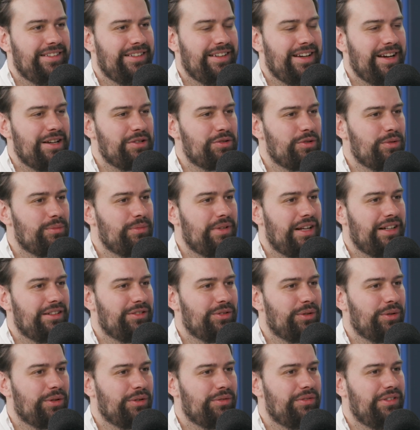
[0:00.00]
I assume that's
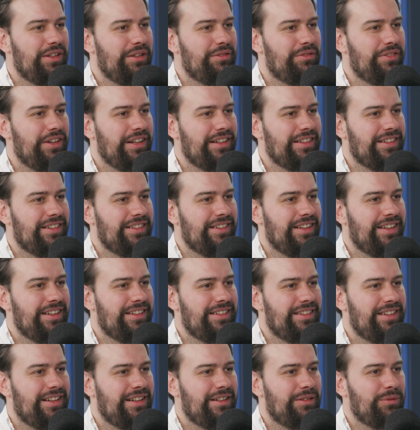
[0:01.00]
sort of the effect
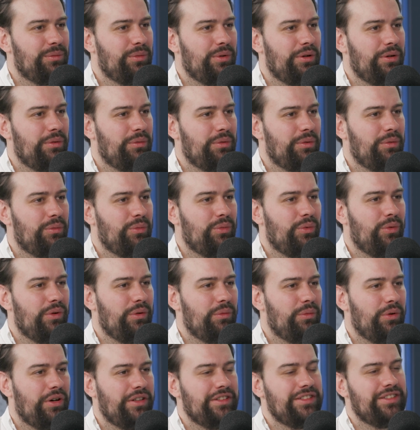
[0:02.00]
that
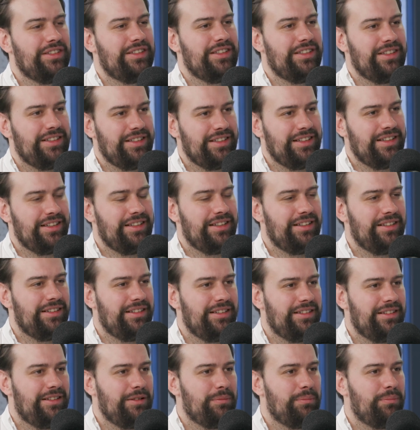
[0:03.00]
once
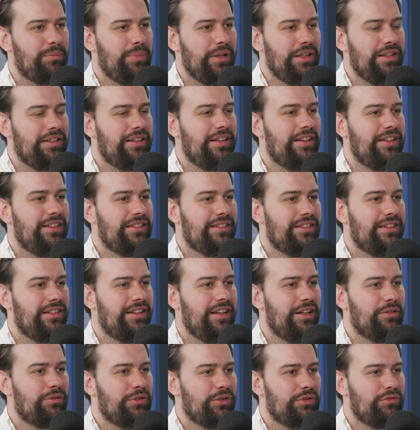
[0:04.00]
the buildings and
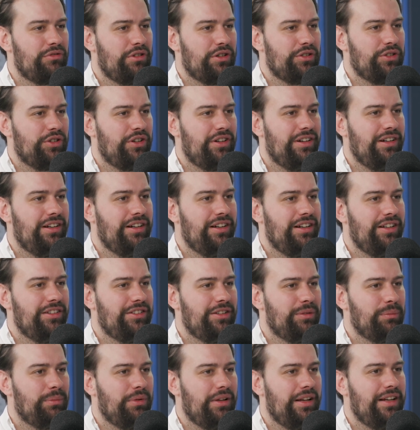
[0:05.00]
the infrastructure is
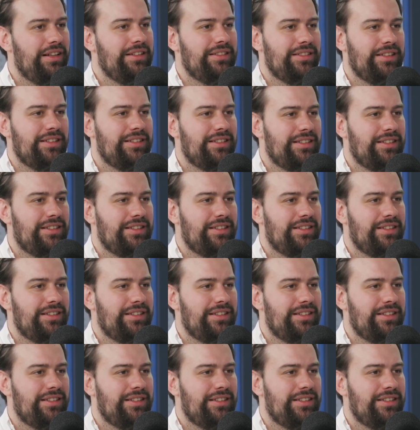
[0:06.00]
in place,